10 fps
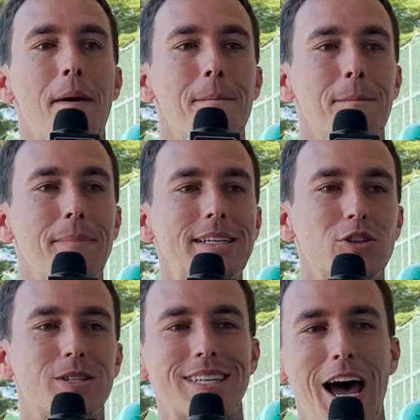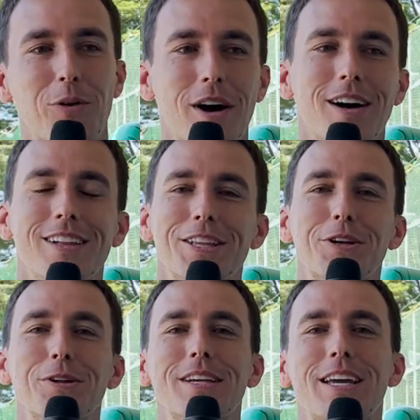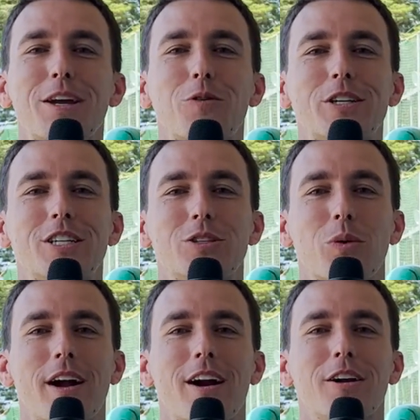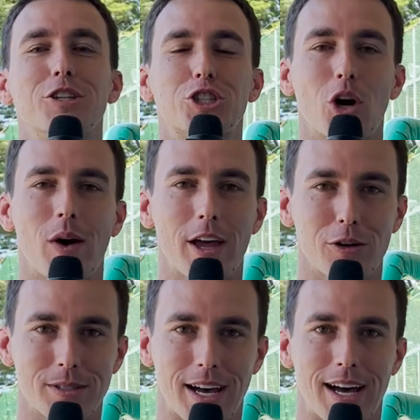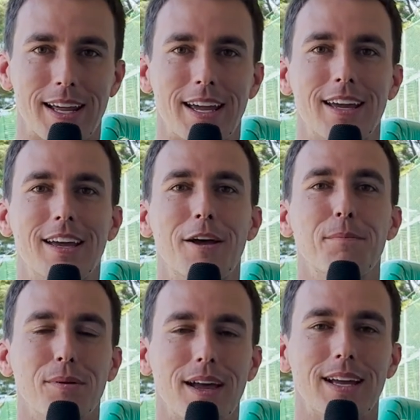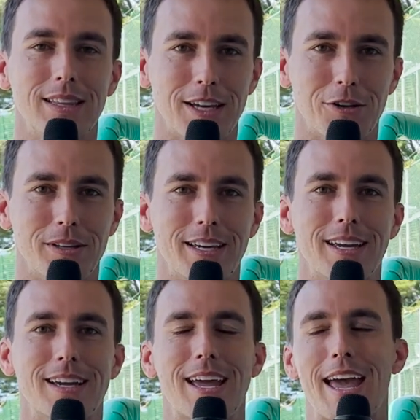Mizusawa Little League, which is where Shohei Ohtani played Little League.